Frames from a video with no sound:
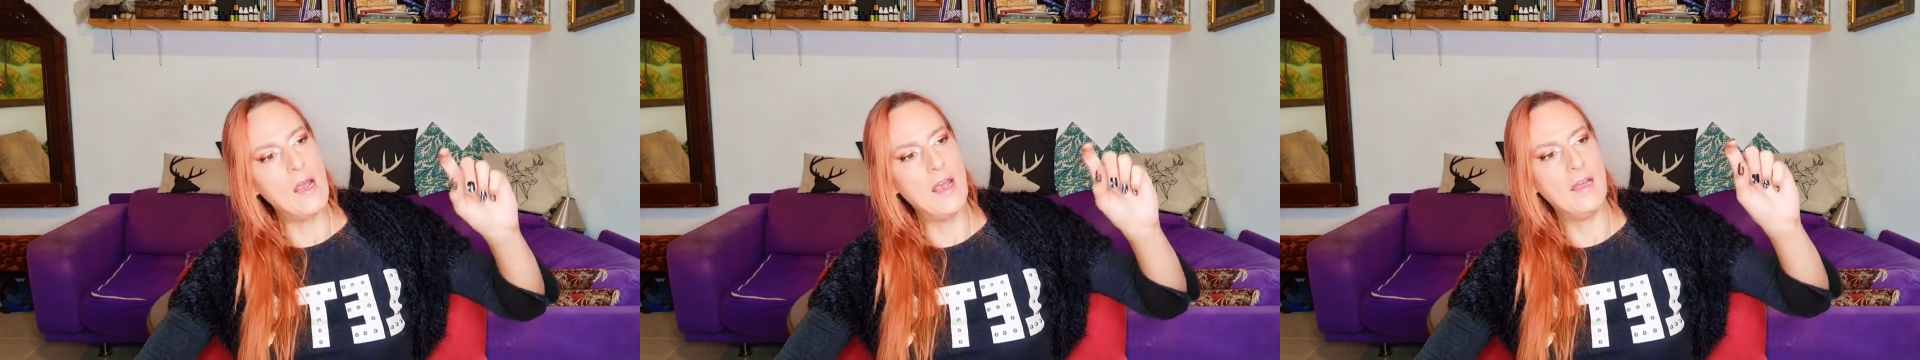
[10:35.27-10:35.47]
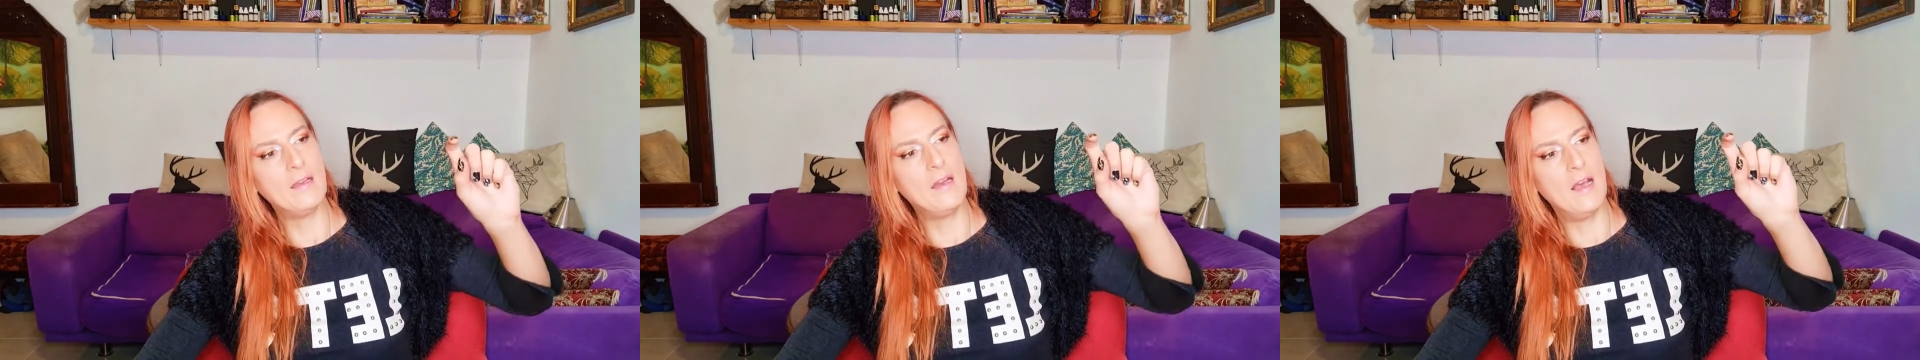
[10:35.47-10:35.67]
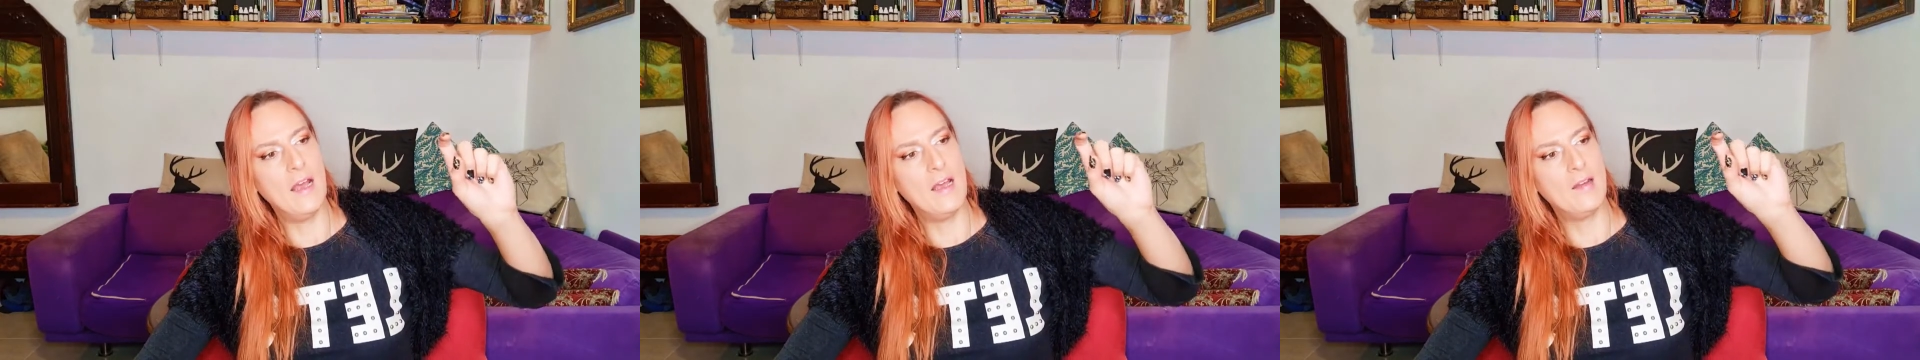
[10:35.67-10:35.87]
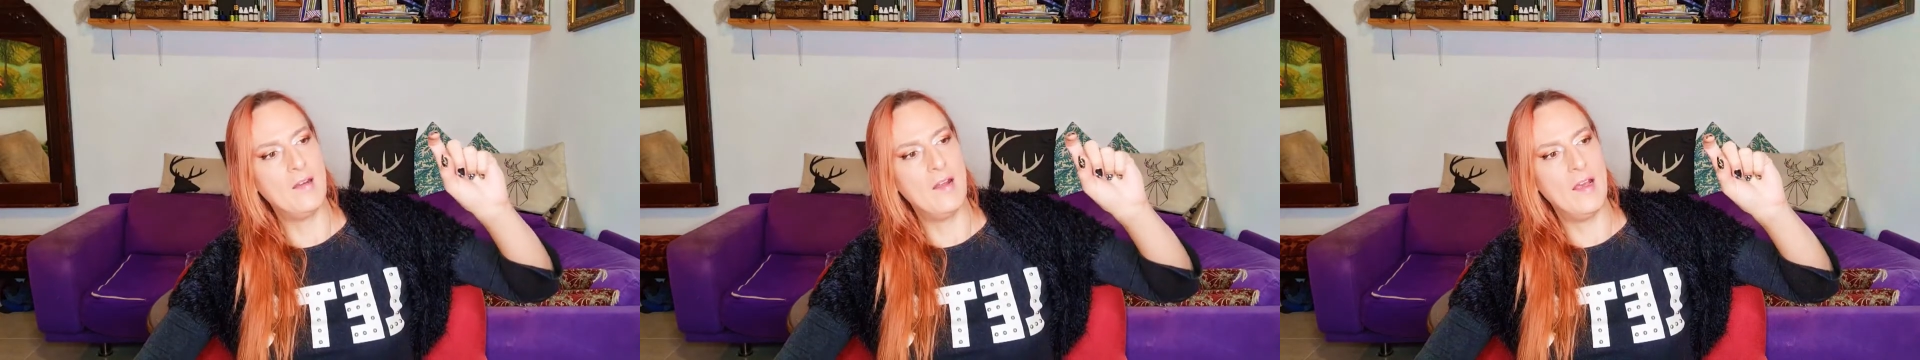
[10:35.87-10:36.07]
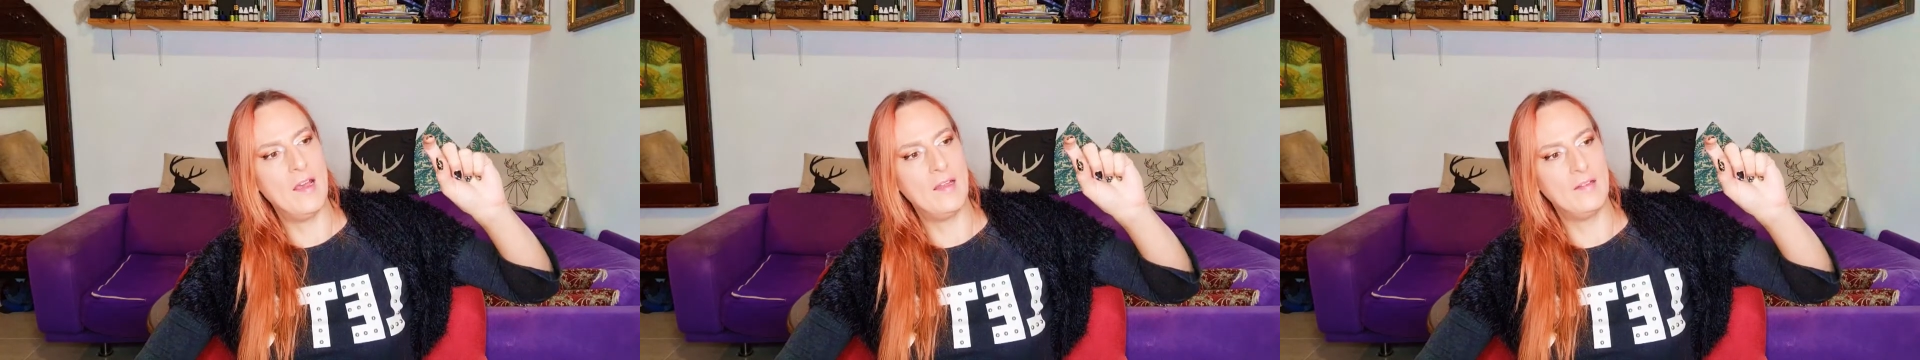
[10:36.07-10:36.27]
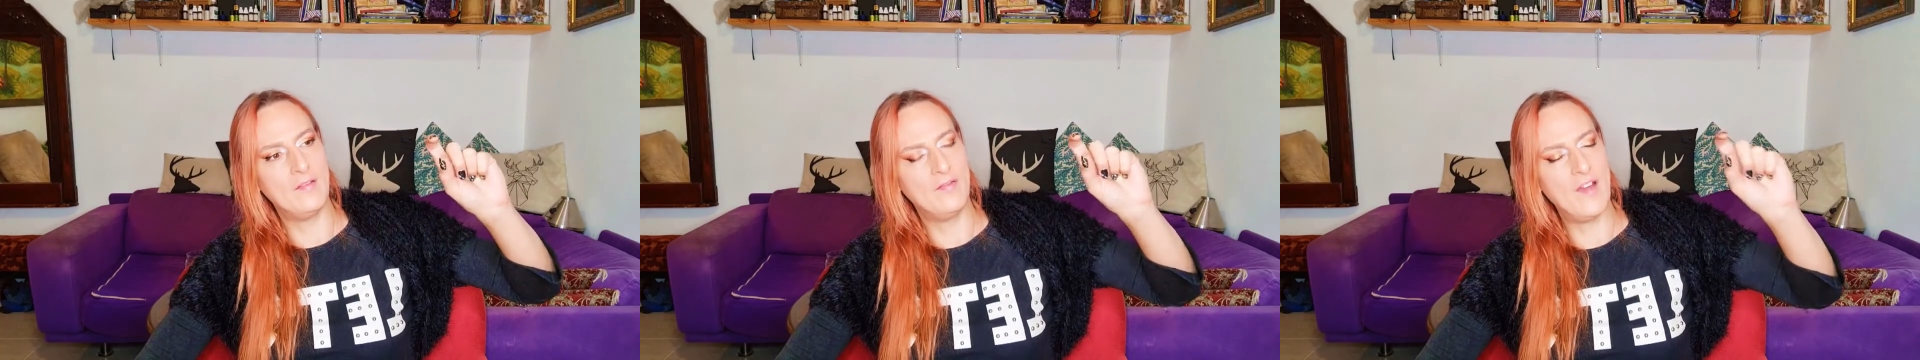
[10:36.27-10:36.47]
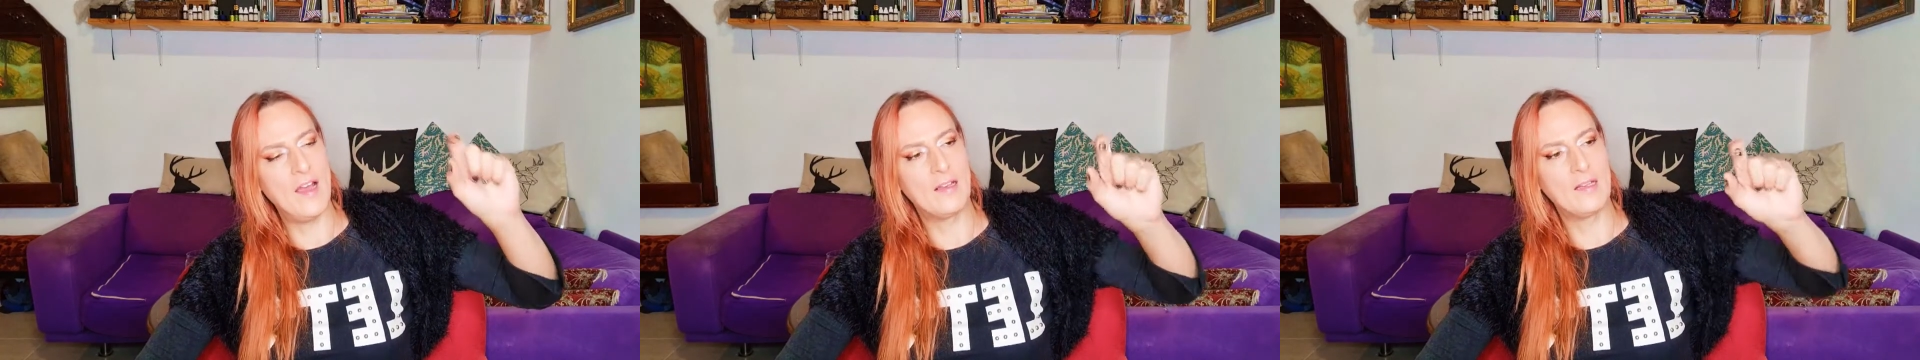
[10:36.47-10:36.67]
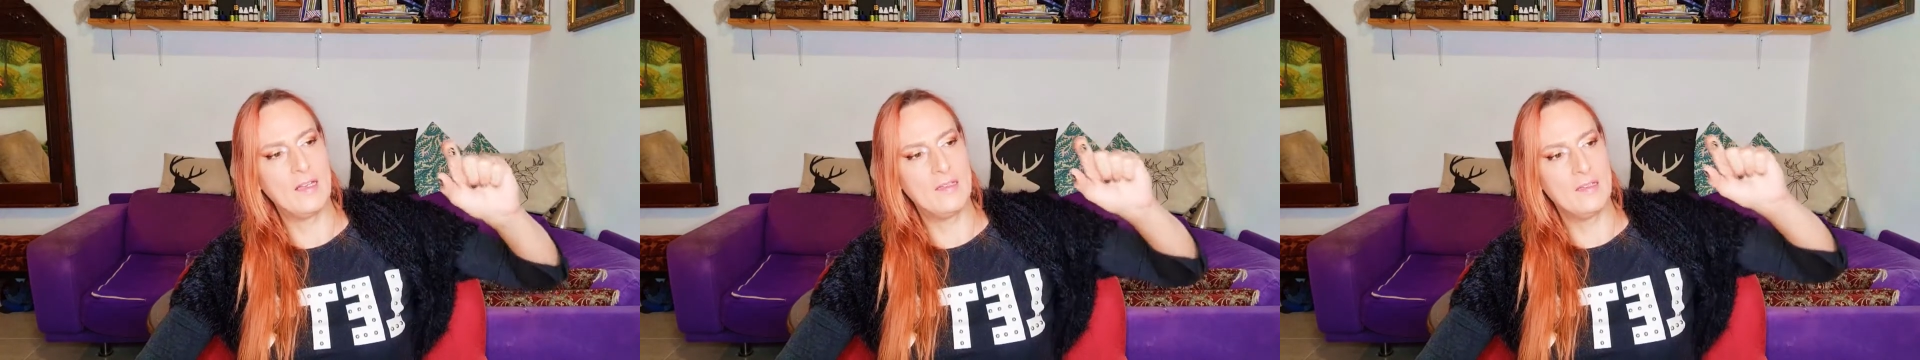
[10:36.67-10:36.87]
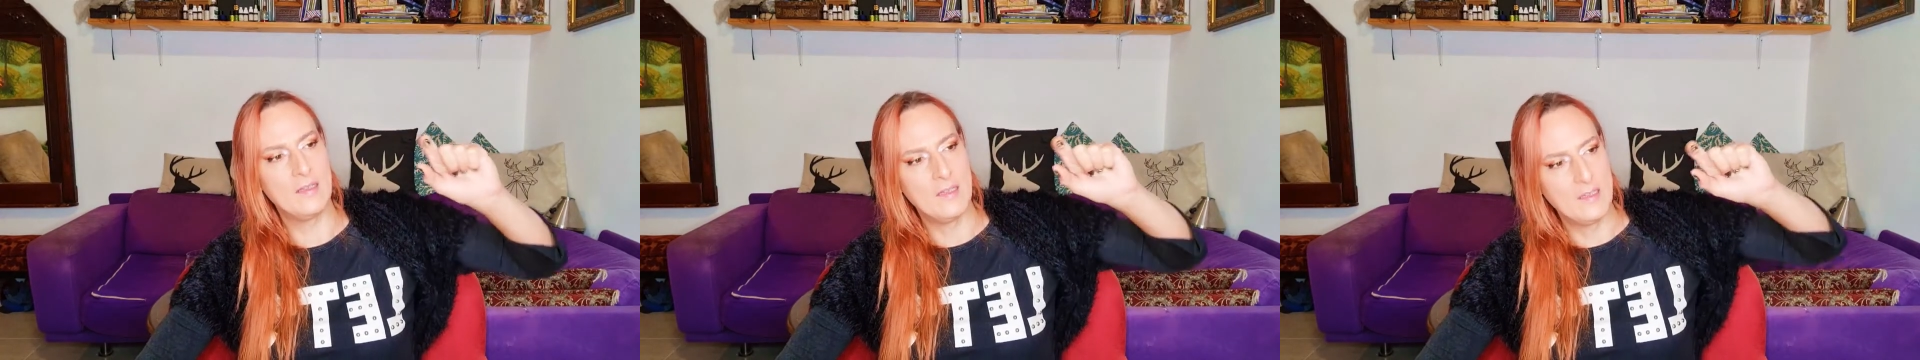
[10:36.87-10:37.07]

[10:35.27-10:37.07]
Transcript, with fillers: and, and, and the fact that